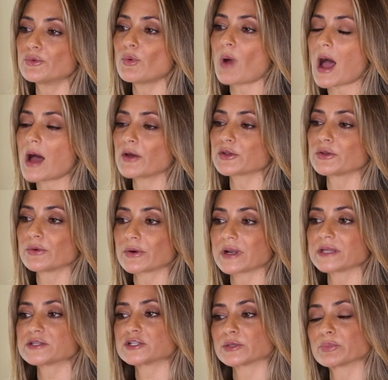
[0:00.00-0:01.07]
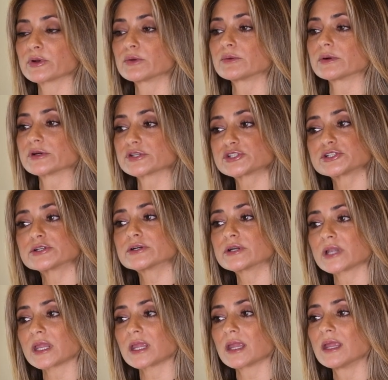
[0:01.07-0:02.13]
throughout your entrepreneurial
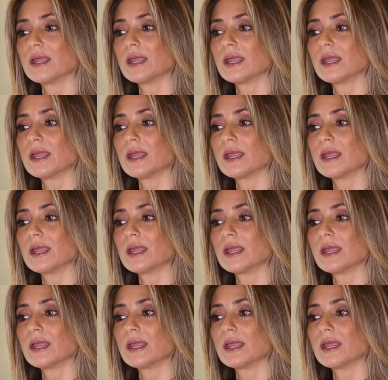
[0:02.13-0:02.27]
journey